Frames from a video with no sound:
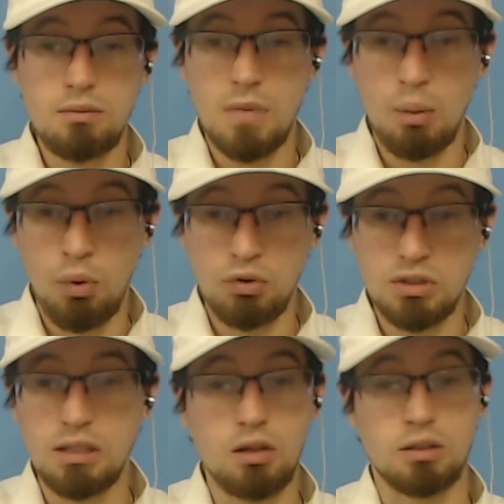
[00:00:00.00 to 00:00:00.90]
we'll
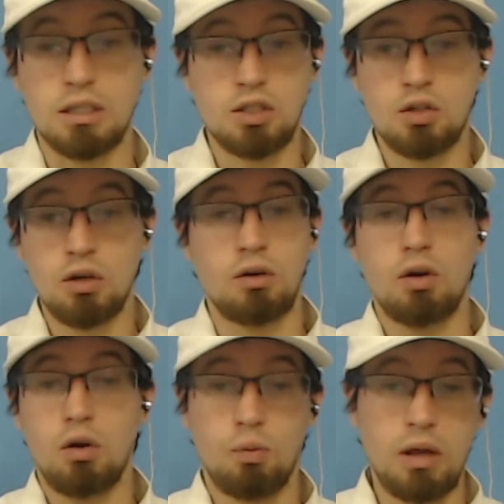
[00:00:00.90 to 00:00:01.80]
see. Look, this is good.
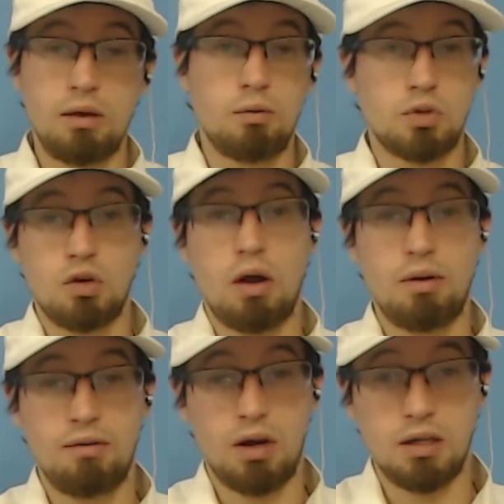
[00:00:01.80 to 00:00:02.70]
So now we
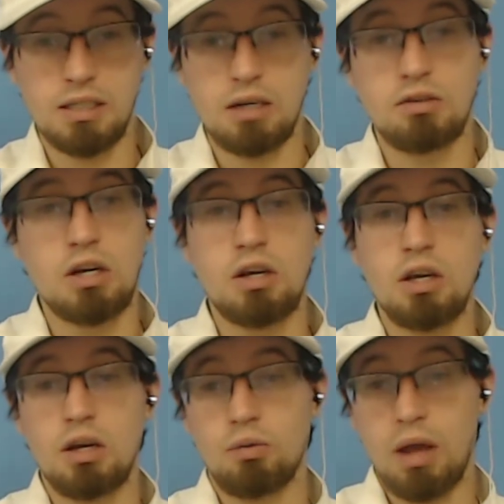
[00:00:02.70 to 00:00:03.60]
have a HUD secretary.
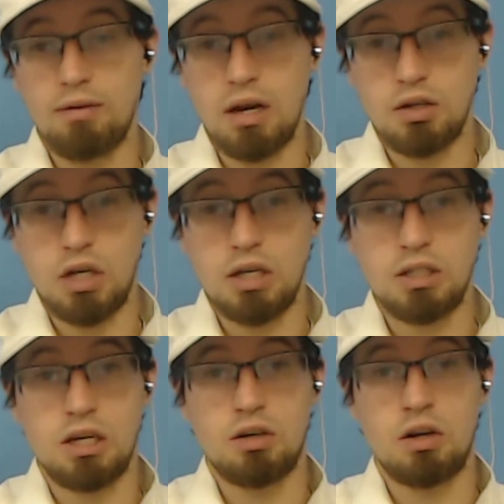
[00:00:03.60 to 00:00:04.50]
We have an education
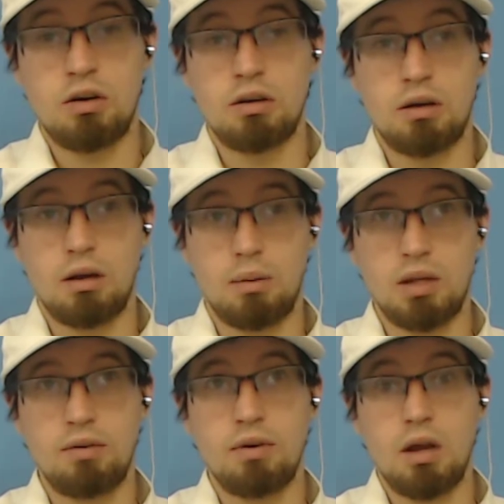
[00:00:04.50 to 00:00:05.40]
secretary, I
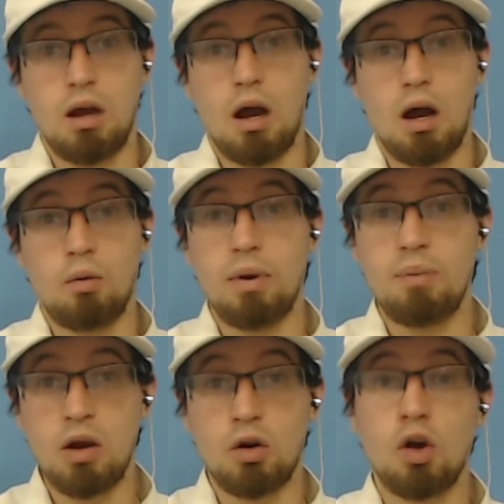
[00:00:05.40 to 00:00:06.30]
believe. We have
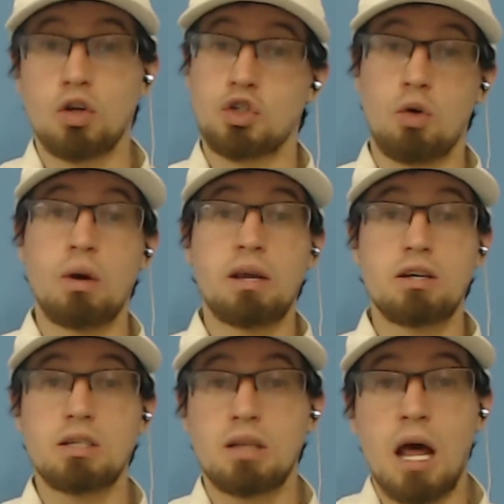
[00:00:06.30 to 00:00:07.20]
Merrick Garland. So
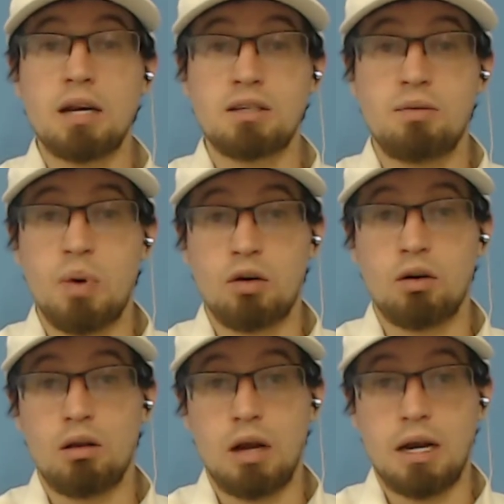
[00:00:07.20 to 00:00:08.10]
there's a lot of stuff Merrick
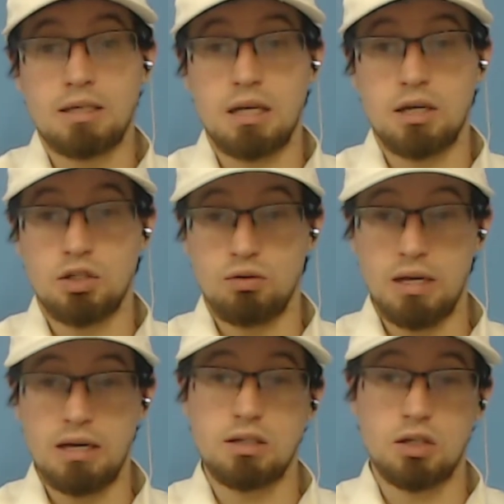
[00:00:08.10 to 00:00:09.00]
Garland has to get to. He
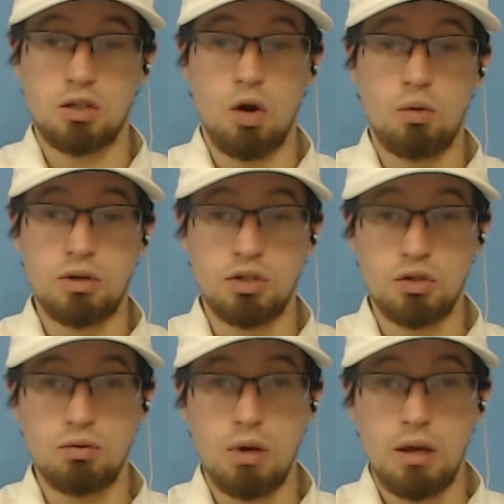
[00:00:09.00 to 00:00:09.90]
has to go
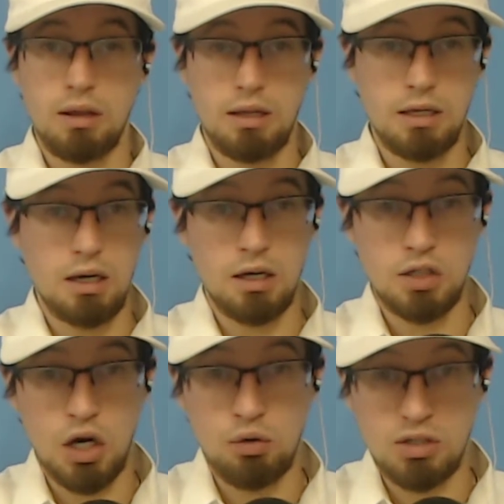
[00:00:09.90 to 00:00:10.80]
into the
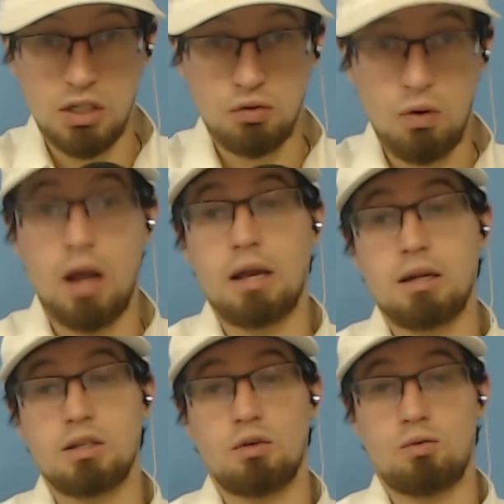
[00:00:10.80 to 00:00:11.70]
January 6th
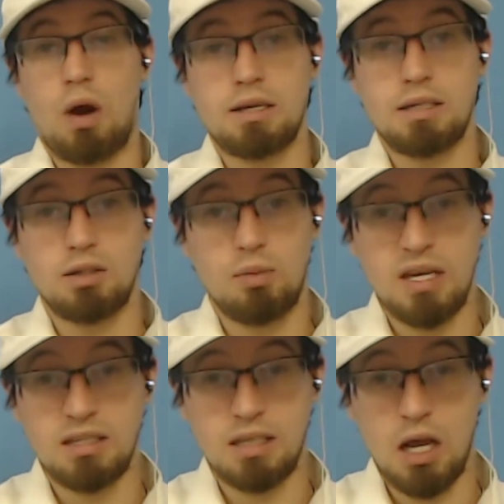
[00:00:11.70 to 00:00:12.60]
riots, the rising
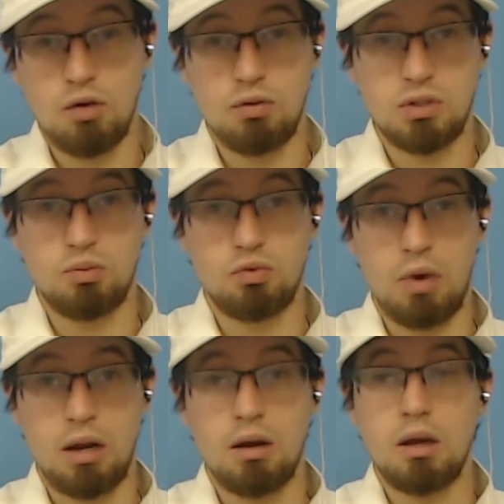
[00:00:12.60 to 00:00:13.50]
domestic terrorism
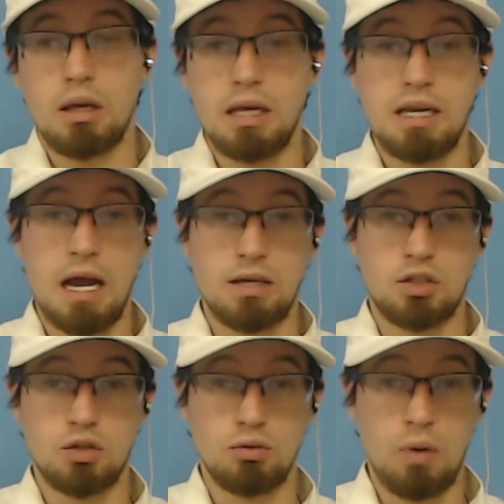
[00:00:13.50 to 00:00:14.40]
threat. He has
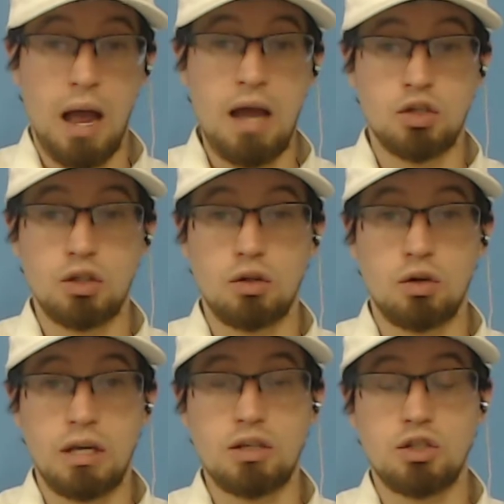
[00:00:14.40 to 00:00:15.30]
to actually
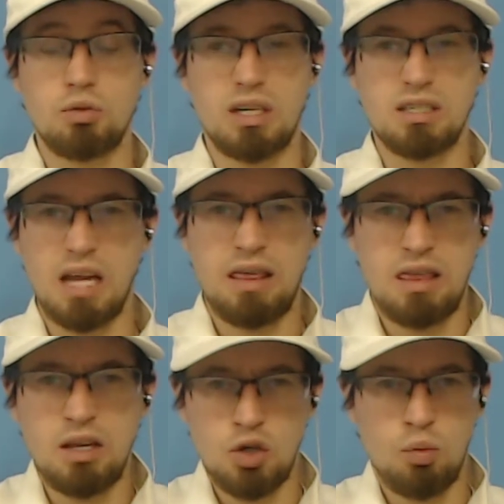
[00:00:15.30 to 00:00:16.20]
look into, because I
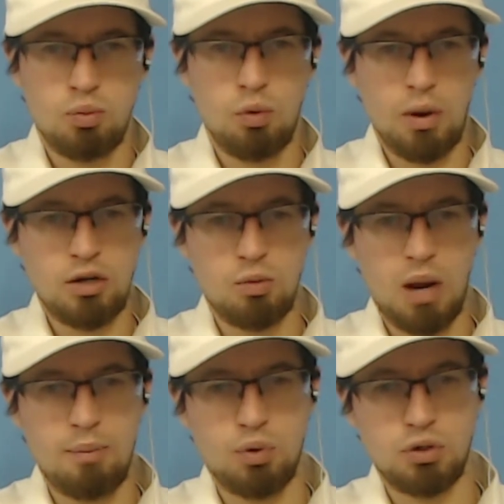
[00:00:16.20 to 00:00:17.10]
think the way Joe
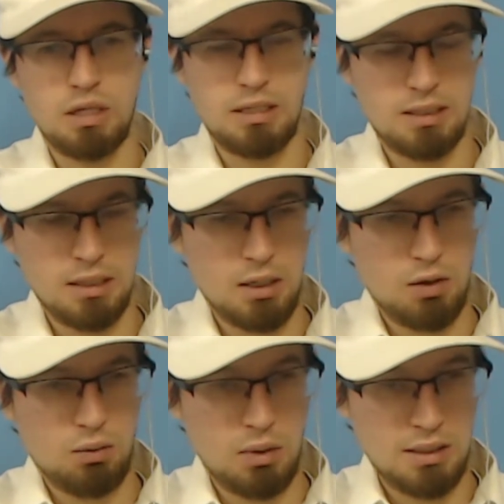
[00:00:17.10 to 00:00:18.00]
Biden put this
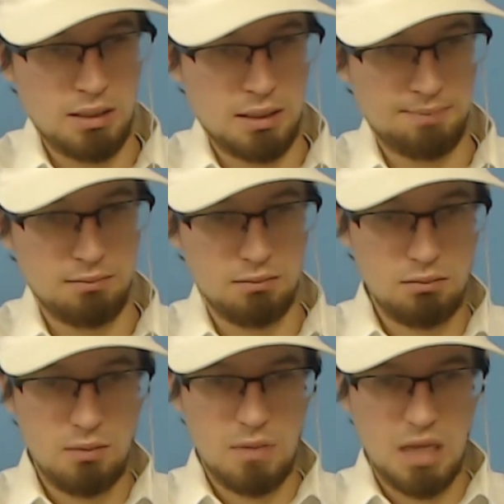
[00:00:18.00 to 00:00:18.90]
was
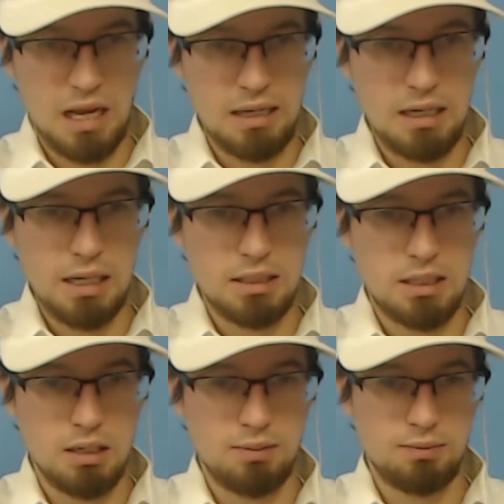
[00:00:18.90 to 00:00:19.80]
he
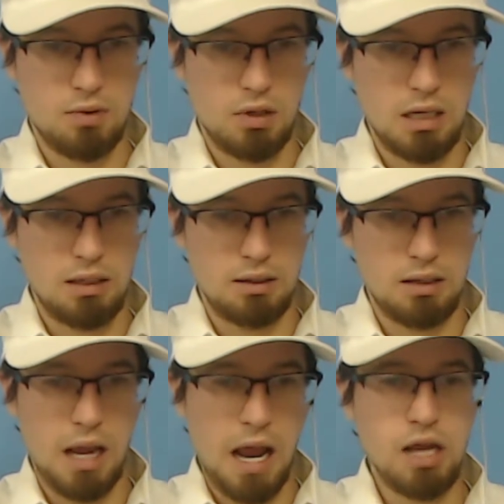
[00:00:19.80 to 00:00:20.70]
needs the
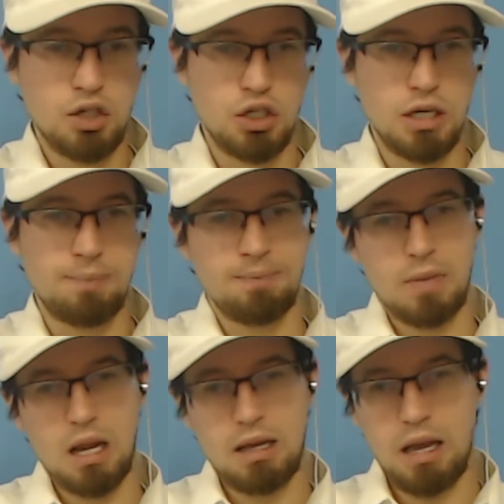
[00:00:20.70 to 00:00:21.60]
AG
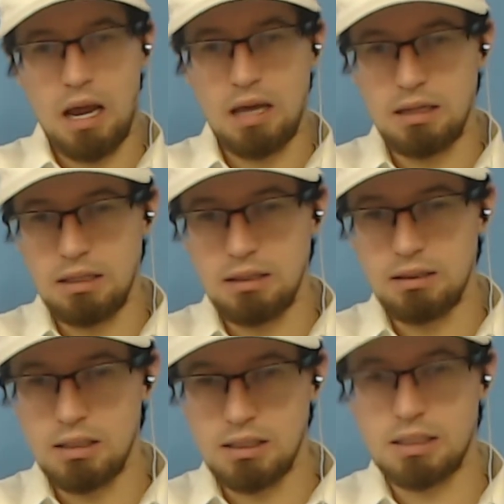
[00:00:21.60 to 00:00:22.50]
and the
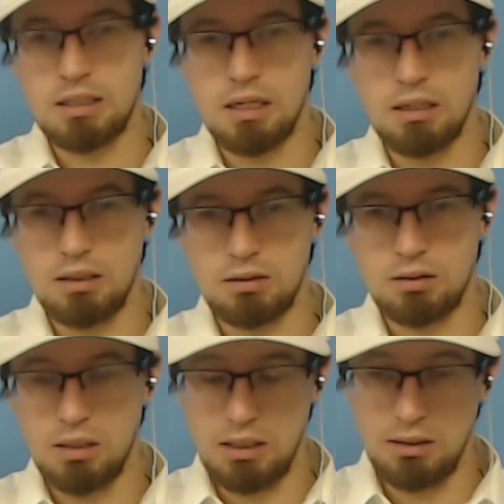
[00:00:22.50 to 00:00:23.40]

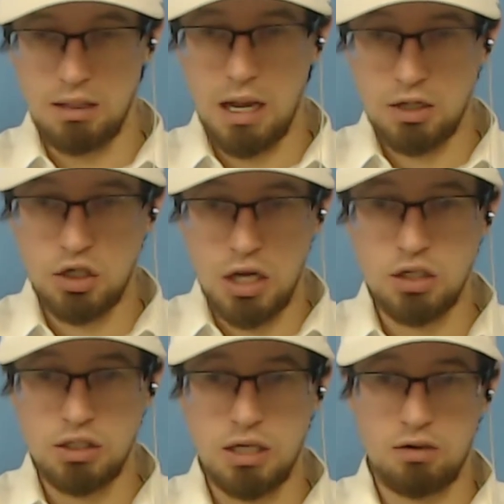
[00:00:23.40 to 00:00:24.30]

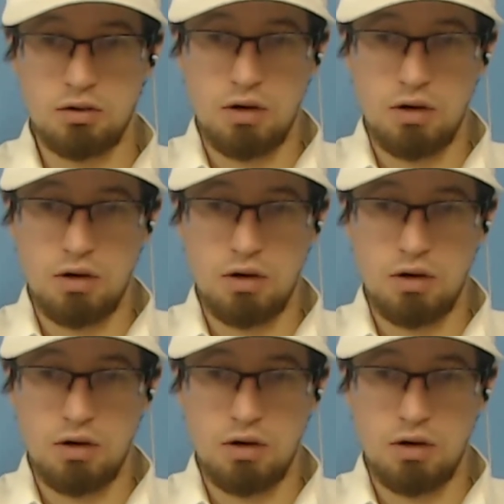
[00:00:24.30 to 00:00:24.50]
education secretary